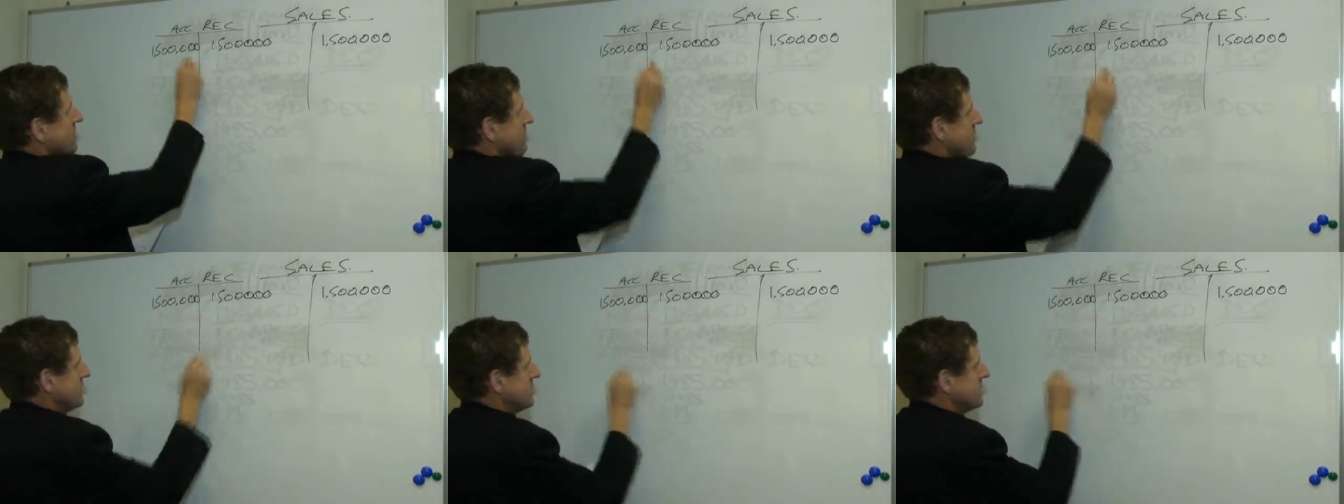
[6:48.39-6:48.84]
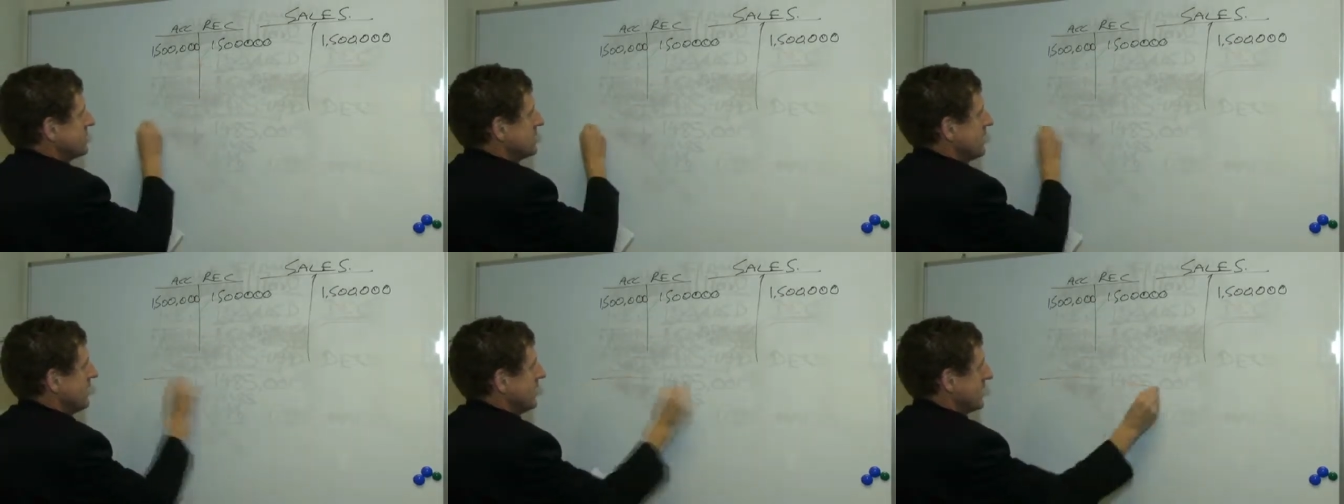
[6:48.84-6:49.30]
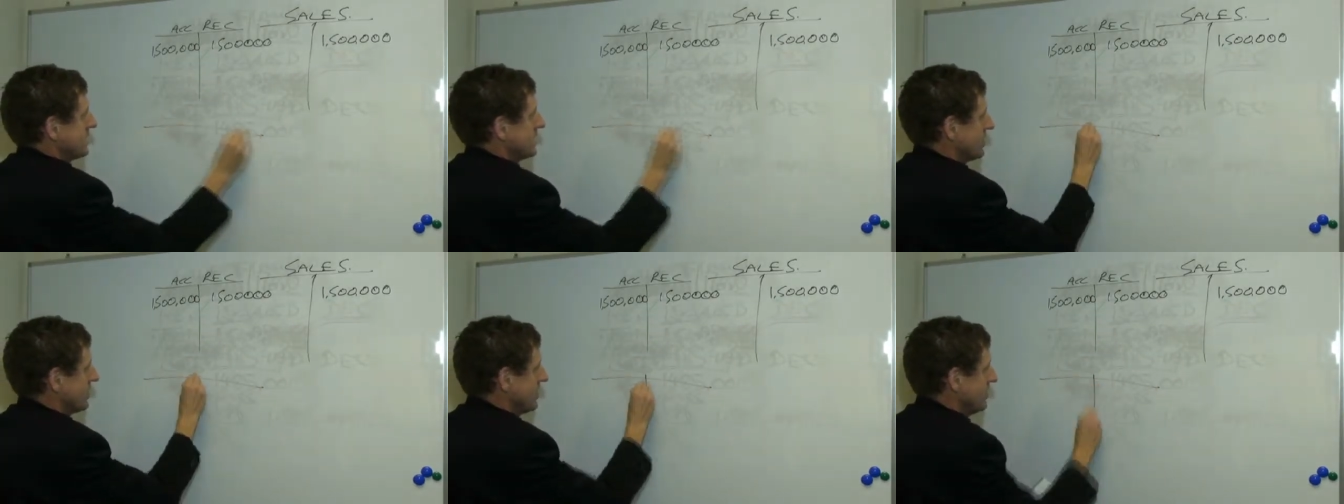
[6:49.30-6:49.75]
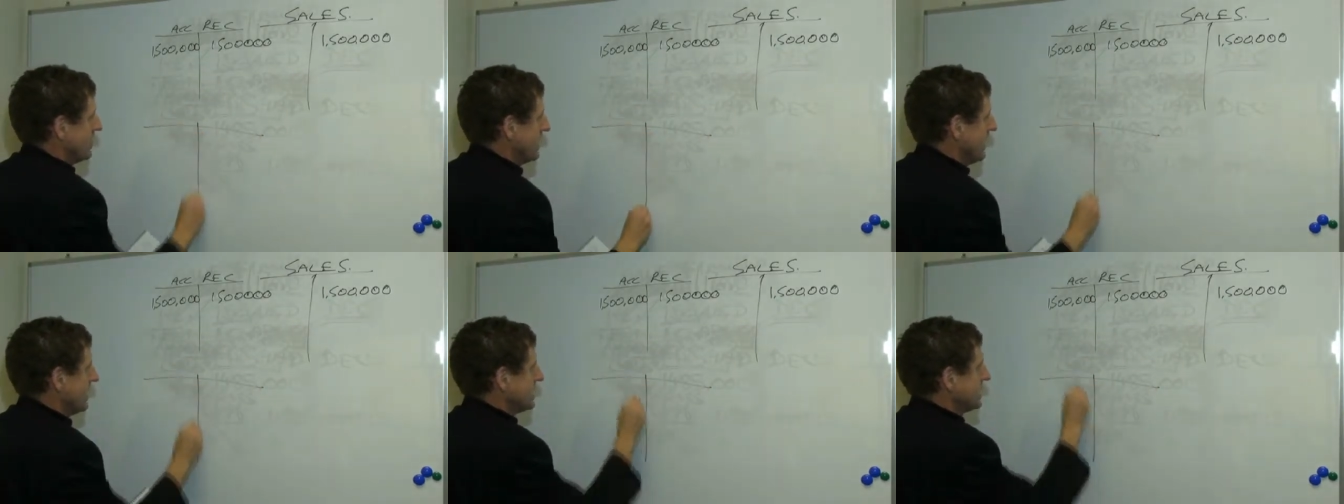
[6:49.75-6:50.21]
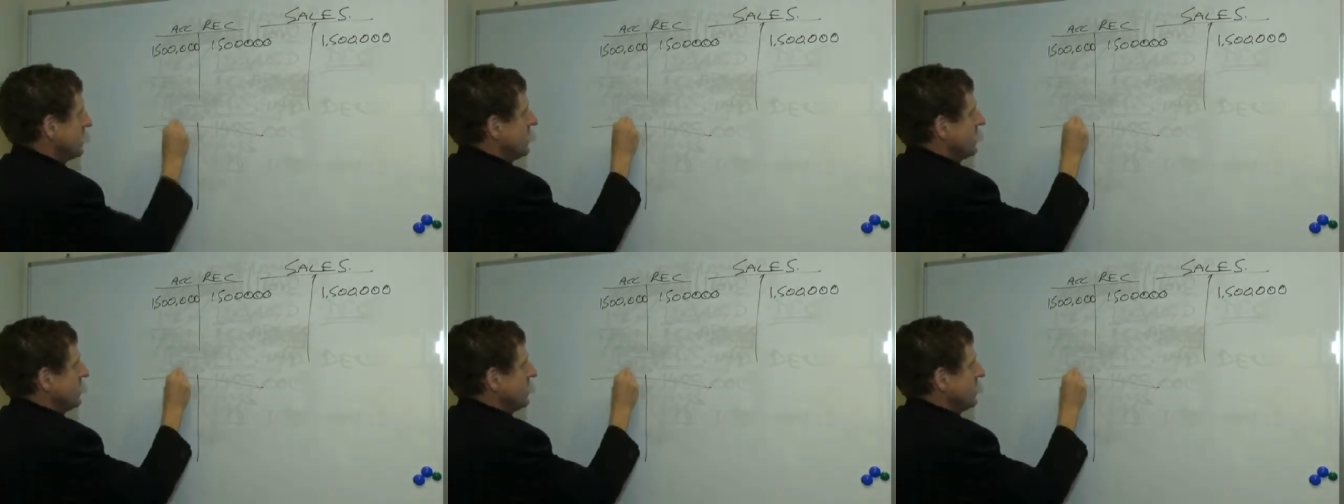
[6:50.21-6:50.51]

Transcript: This is executed out.